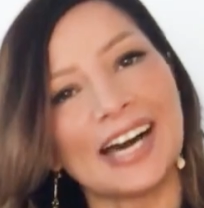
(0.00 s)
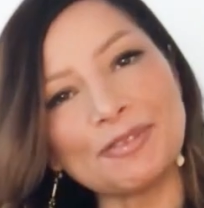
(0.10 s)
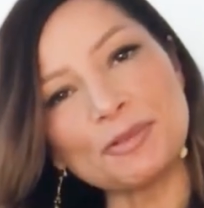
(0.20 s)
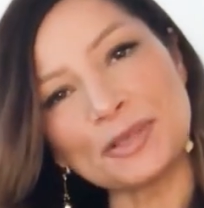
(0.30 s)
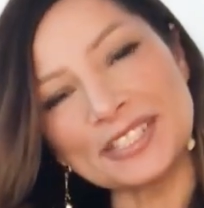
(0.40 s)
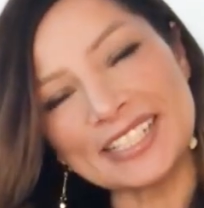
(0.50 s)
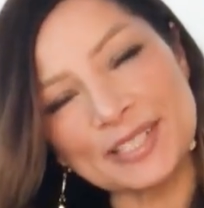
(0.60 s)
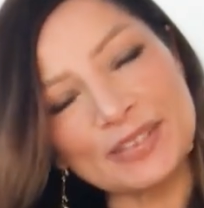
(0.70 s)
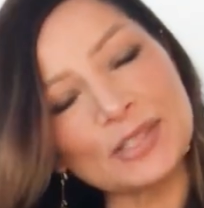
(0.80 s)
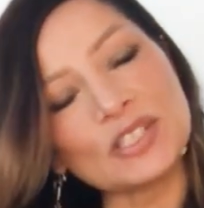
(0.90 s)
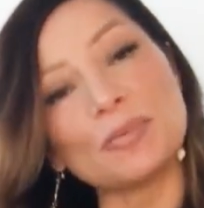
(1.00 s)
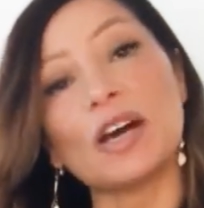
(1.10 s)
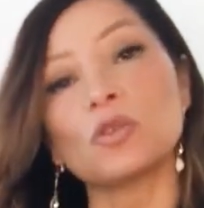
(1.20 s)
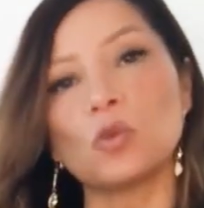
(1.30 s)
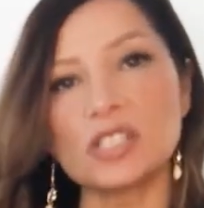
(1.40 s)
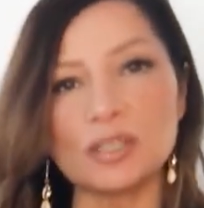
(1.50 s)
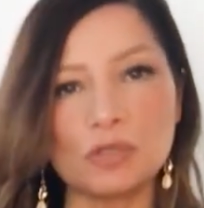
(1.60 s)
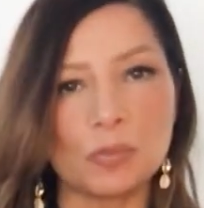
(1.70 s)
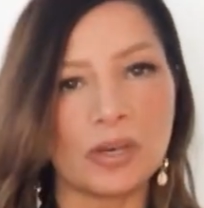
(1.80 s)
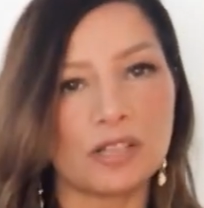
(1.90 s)
Hi everyone, today's video is about what I
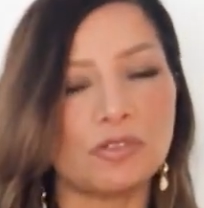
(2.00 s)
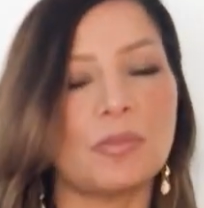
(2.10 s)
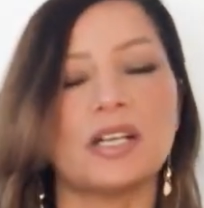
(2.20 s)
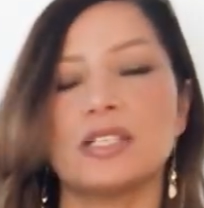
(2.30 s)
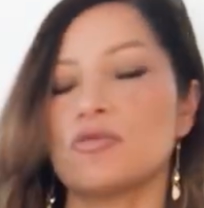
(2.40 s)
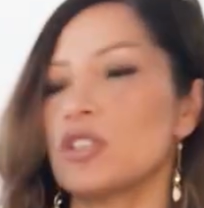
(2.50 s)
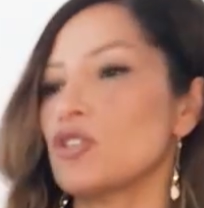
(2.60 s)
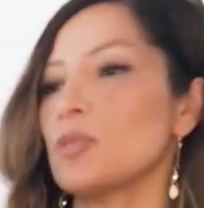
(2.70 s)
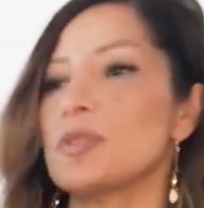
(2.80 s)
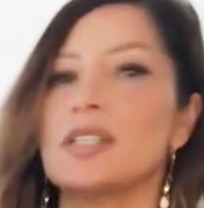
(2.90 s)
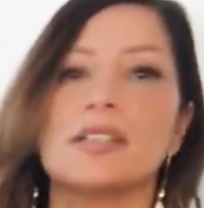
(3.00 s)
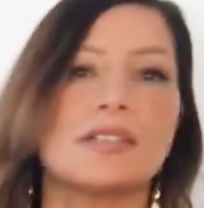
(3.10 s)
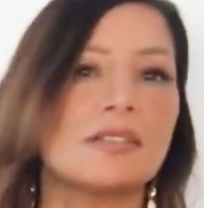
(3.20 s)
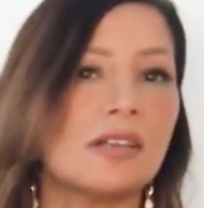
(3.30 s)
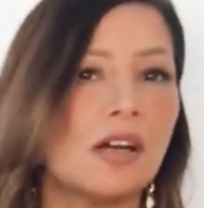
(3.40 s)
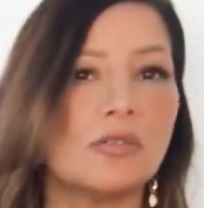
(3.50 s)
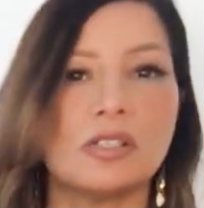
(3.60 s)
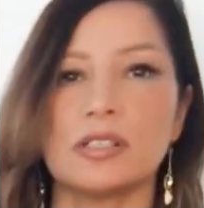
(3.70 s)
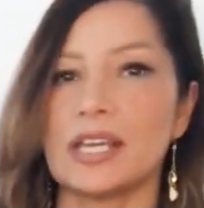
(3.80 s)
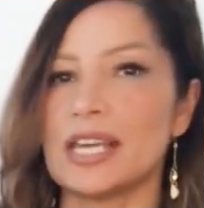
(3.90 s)
would buy from high street shops like
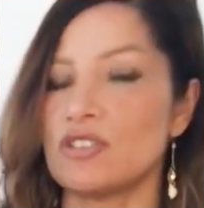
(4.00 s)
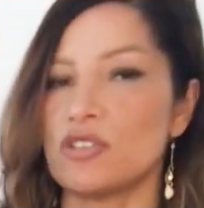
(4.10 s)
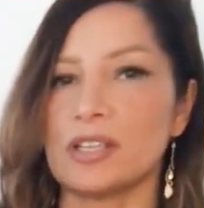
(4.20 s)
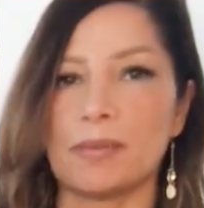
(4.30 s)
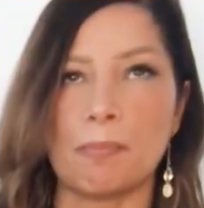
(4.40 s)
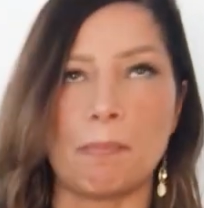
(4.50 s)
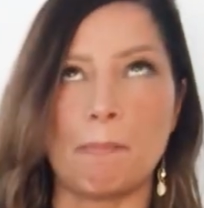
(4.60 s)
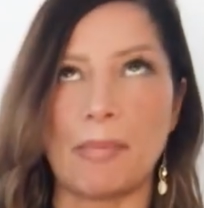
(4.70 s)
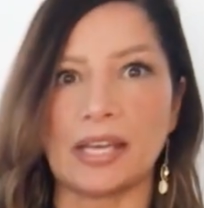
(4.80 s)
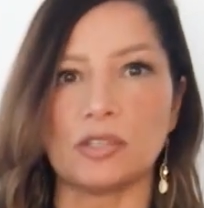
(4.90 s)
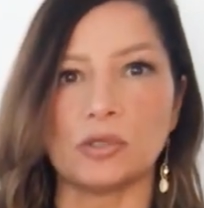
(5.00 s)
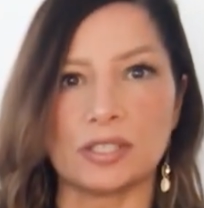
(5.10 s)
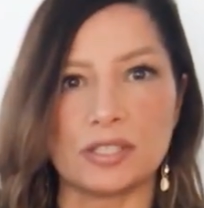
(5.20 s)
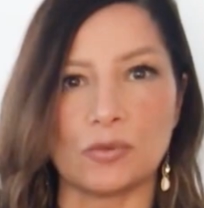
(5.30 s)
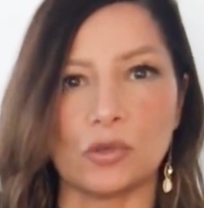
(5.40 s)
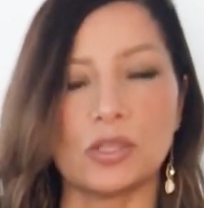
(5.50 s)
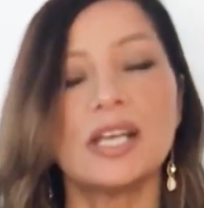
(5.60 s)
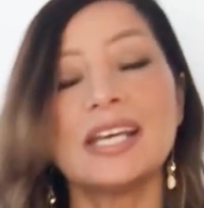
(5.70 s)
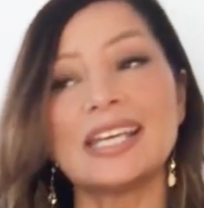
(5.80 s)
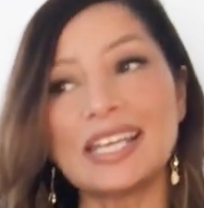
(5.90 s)
Zara, H&M, Mango and so on
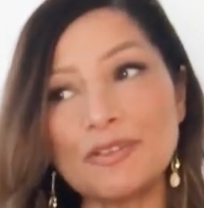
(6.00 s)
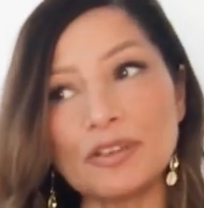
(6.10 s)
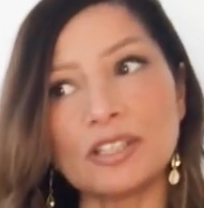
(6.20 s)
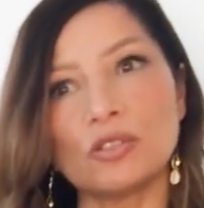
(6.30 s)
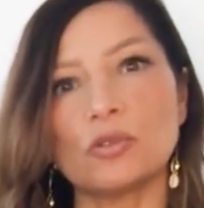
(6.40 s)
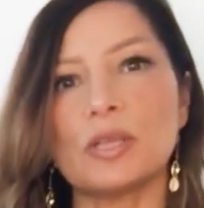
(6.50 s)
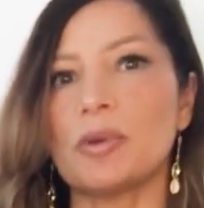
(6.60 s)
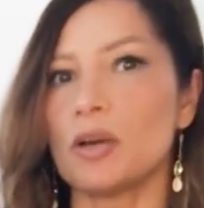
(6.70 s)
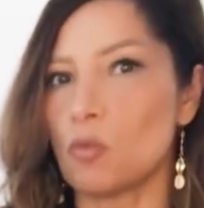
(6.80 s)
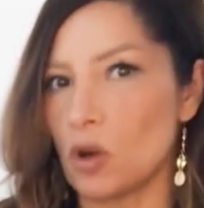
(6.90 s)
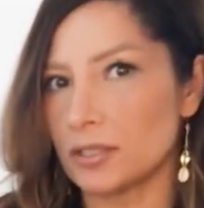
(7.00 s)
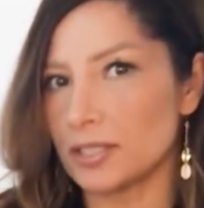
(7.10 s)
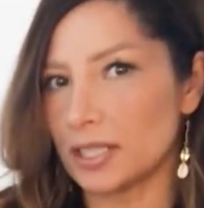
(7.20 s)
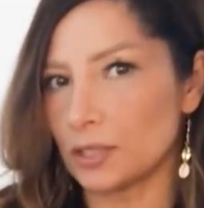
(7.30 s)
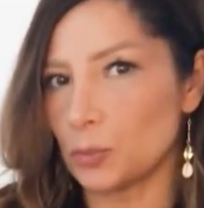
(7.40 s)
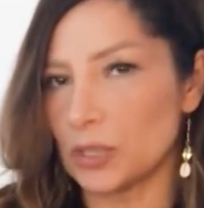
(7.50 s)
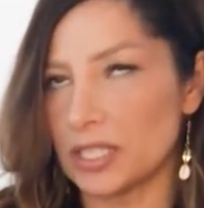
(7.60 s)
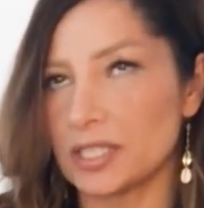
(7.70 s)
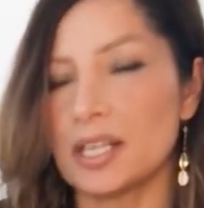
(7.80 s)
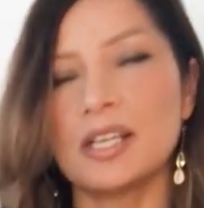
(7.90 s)
if I could only buy one single
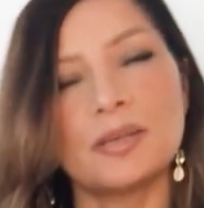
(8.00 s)
piece.